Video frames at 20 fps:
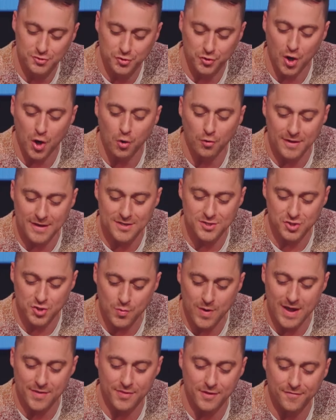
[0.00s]
control
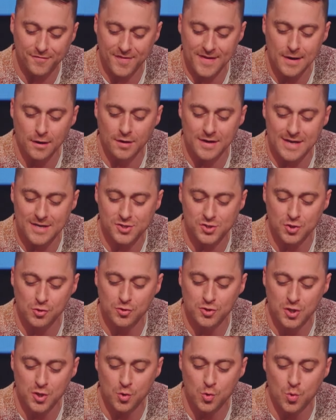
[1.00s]
issue and the fear
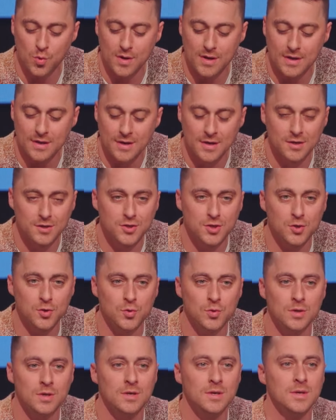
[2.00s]
issue
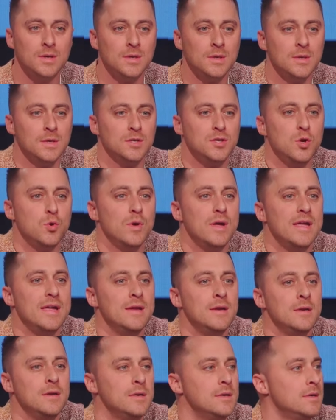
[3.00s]
to address
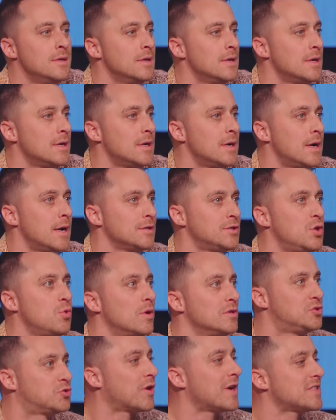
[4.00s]

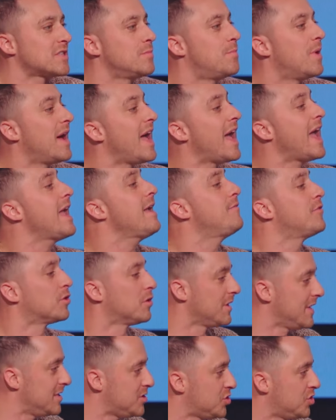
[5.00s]
the
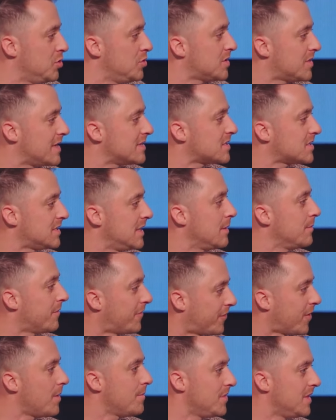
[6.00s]
behavioral issues that stem
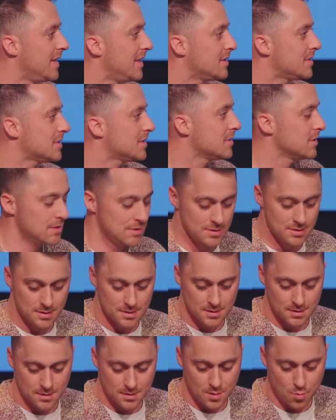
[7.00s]
from these.
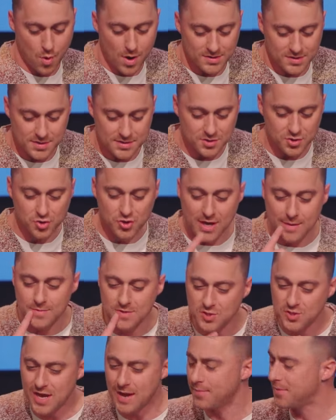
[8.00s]
Watch this.
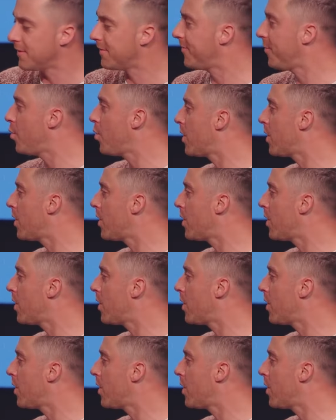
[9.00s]
James chapter